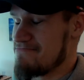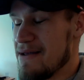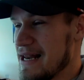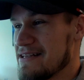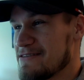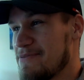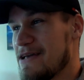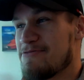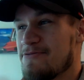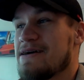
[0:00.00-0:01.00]
millions of
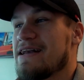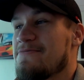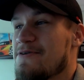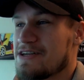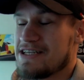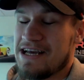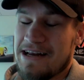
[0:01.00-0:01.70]
people were going to watch it.